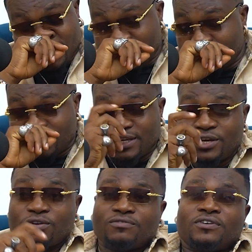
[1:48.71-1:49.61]
the
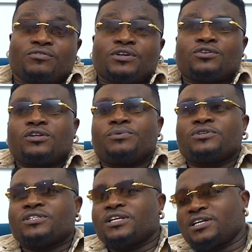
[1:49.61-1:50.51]
CEO of our record label,
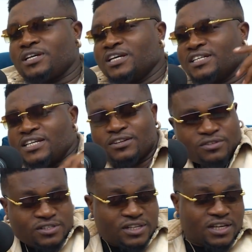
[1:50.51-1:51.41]
Sleek, shout out
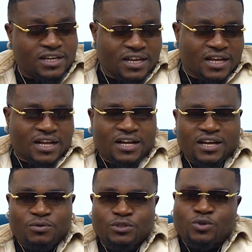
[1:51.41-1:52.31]
to Sleek, uh,
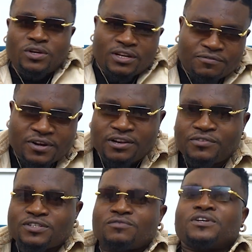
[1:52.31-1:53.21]
he was schooling in very
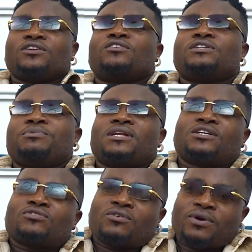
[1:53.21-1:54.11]
University of Technology,
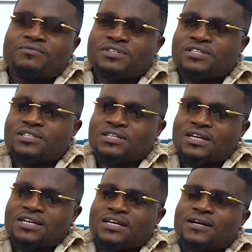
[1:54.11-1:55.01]
Minna. So I went him,
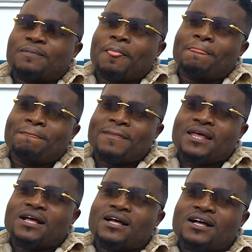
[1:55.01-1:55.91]
and uh,
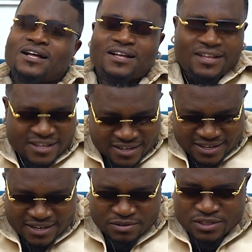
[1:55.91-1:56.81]
uh,
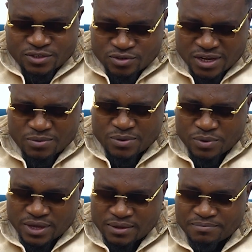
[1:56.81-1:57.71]
there was this studio I went
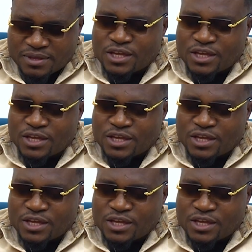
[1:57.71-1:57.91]
with him.